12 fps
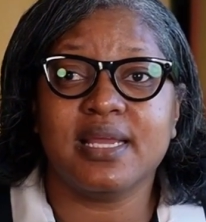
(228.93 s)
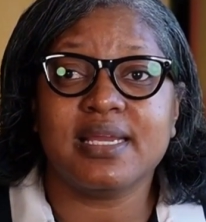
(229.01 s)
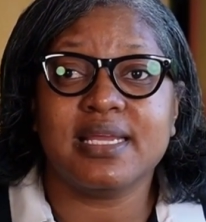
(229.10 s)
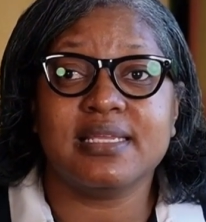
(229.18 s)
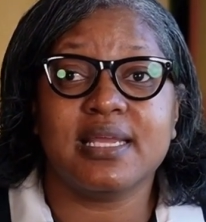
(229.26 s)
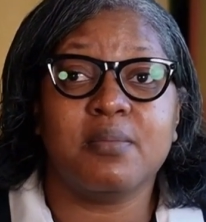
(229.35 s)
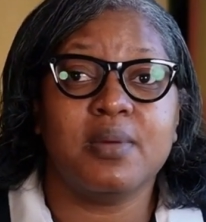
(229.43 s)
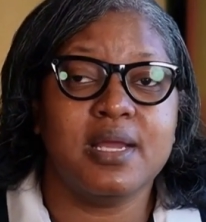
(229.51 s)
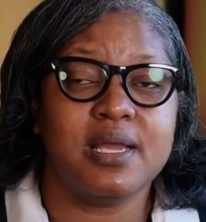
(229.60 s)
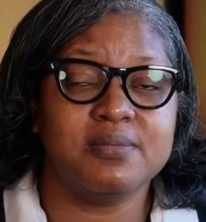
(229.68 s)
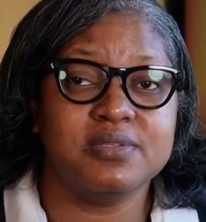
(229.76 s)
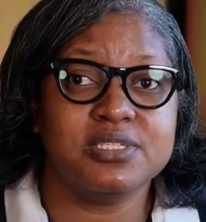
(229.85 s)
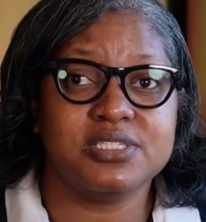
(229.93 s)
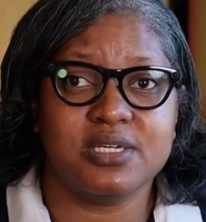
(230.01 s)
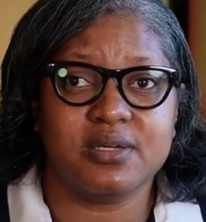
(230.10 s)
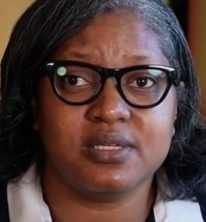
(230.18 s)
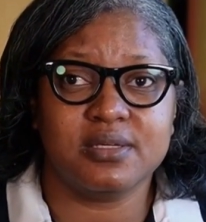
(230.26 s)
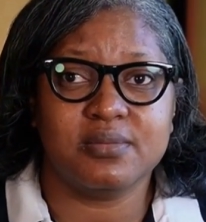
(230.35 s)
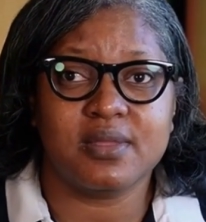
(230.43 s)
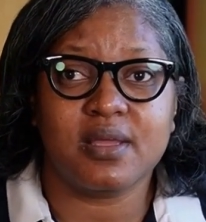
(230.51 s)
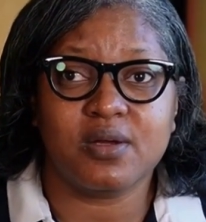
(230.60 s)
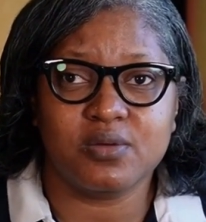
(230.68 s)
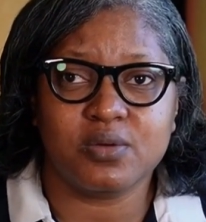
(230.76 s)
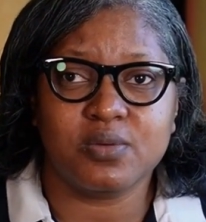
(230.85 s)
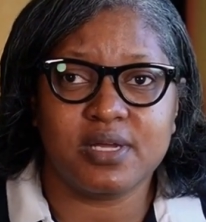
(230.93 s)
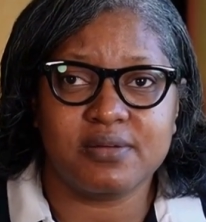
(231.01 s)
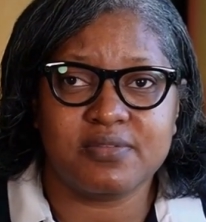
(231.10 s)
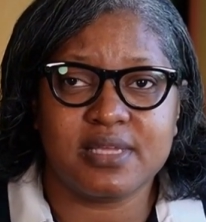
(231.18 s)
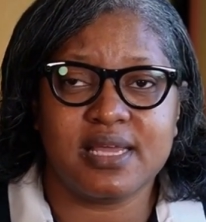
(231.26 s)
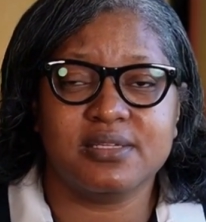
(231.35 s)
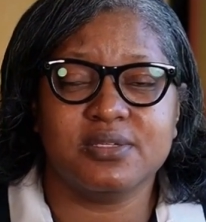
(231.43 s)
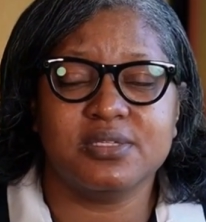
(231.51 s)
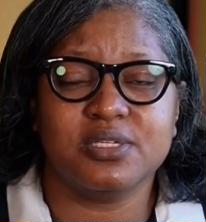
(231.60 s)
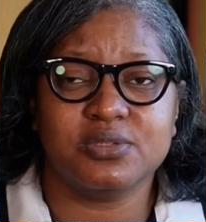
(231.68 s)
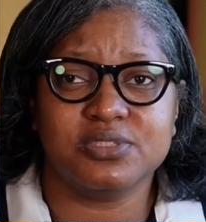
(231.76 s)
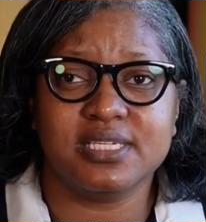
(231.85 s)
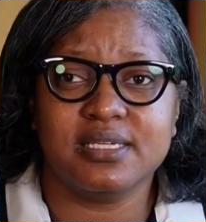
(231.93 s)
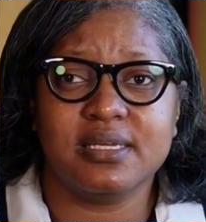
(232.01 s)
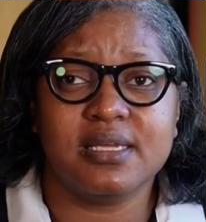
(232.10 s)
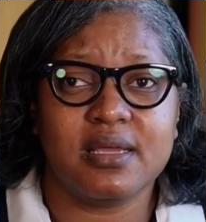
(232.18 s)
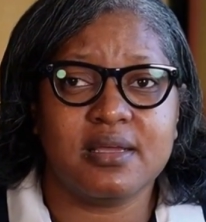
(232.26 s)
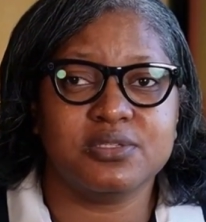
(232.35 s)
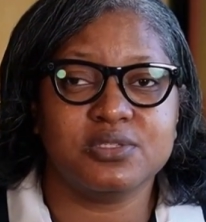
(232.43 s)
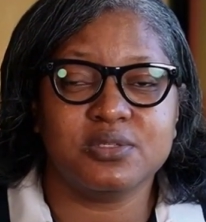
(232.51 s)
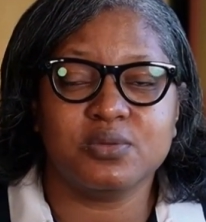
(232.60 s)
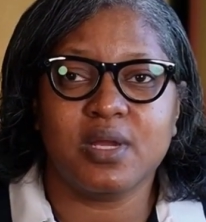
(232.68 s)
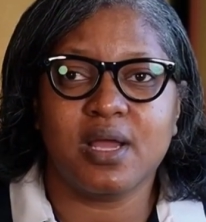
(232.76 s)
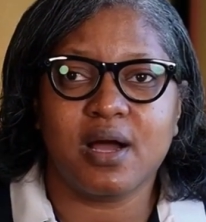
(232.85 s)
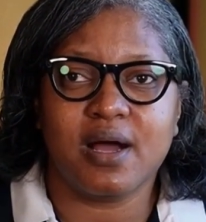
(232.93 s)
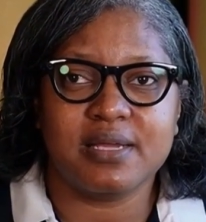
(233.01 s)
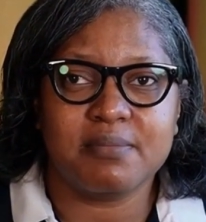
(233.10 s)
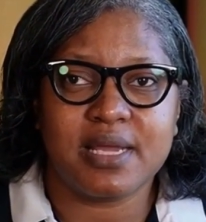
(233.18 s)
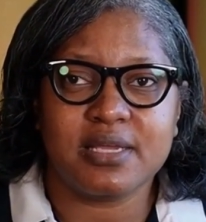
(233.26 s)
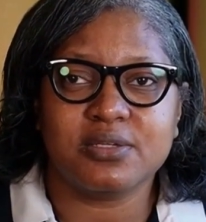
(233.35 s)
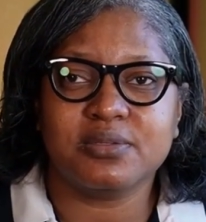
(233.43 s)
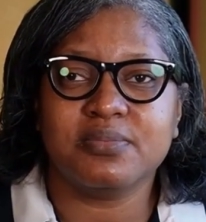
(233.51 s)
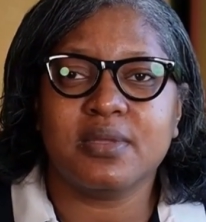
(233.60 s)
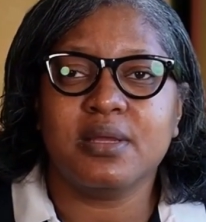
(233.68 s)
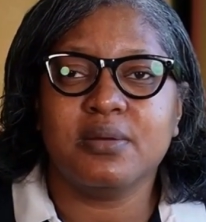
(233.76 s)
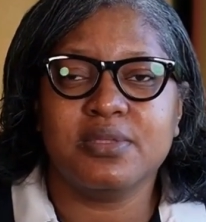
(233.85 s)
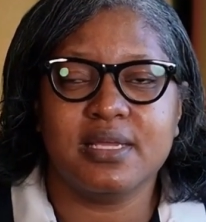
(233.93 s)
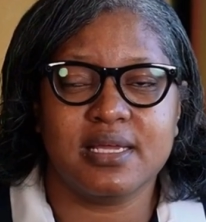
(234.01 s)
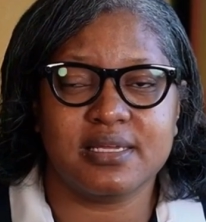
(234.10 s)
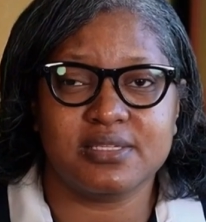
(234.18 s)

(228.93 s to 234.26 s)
is that whatever CRM or whatever that you're using to automate your flows,